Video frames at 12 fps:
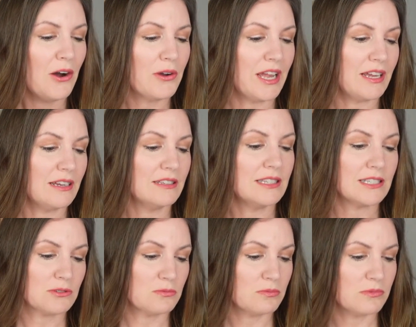Okay,
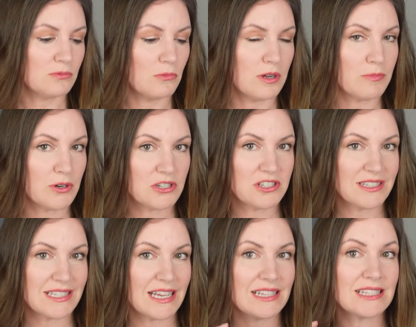this one person
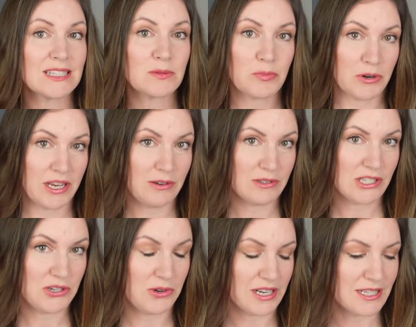said spring with
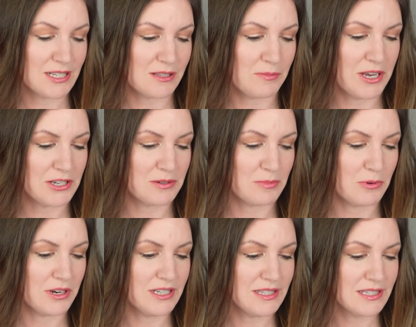two exclamation
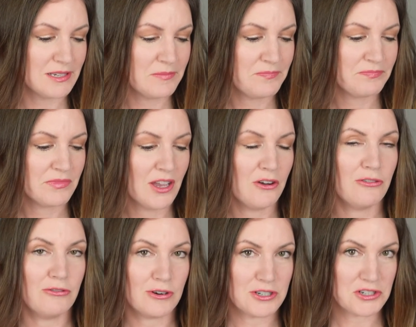points.
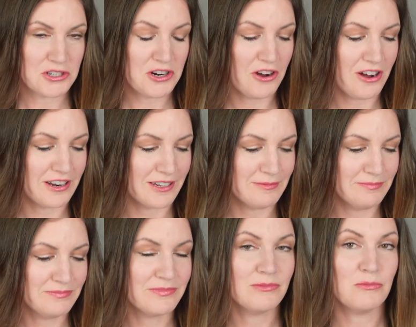For sure autumn,